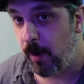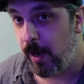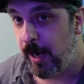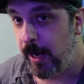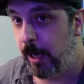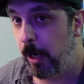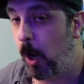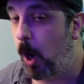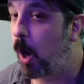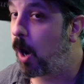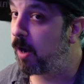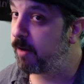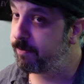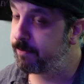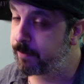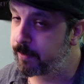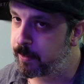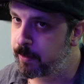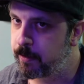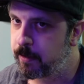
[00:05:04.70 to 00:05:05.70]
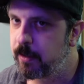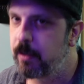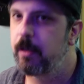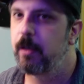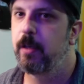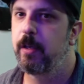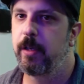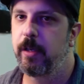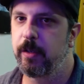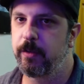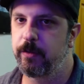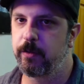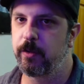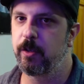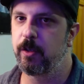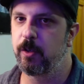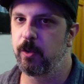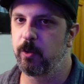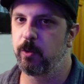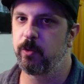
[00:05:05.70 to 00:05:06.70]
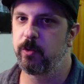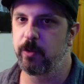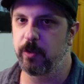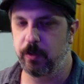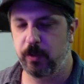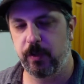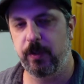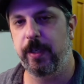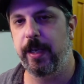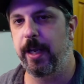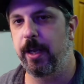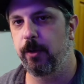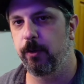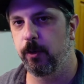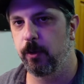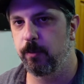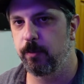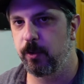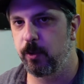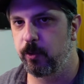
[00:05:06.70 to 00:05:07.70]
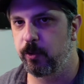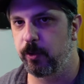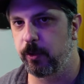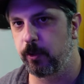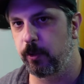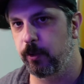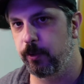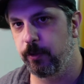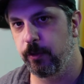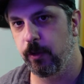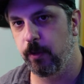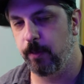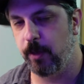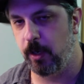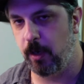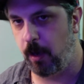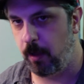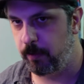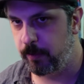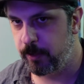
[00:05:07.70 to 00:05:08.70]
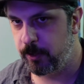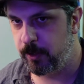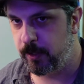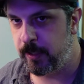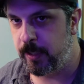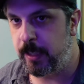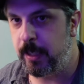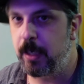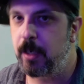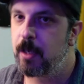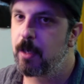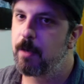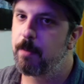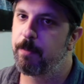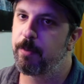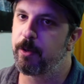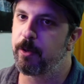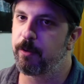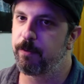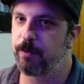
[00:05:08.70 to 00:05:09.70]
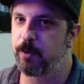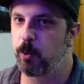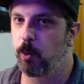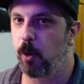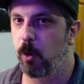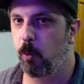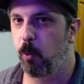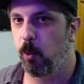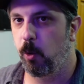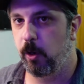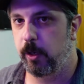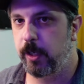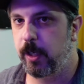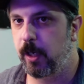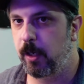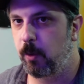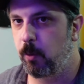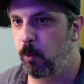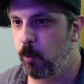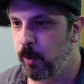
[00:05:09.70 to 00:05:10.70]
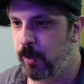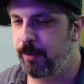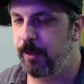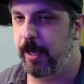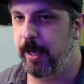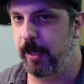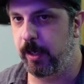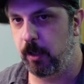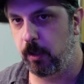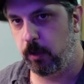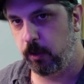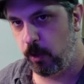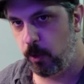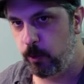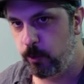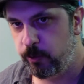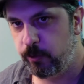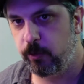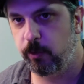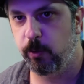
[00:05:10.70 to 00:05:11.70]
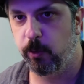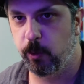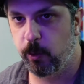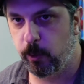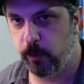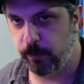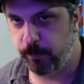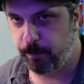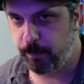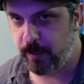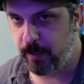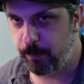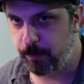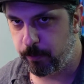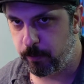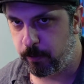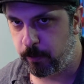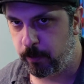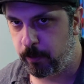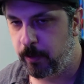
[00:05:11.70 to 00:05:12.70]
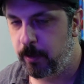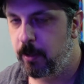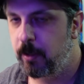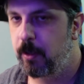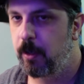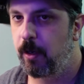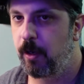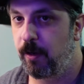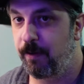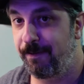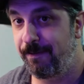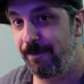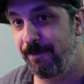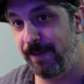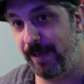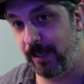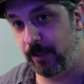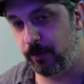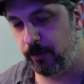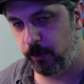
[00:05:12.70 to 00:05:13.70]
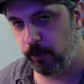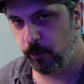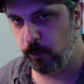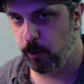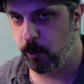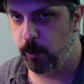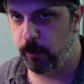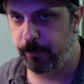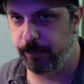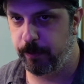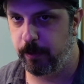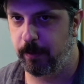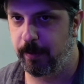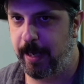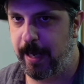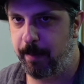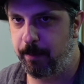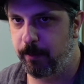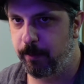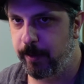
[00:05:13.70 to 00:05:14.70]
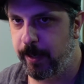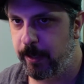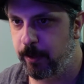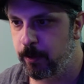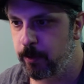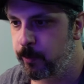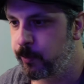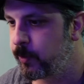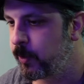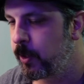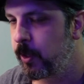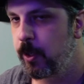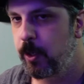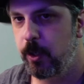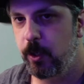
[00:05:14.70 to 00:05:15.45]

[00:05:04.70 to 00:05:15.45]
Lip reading: way often is to use the standard musical terminology. But if you are working with a closed crew of people, a fixed crew of collaborators,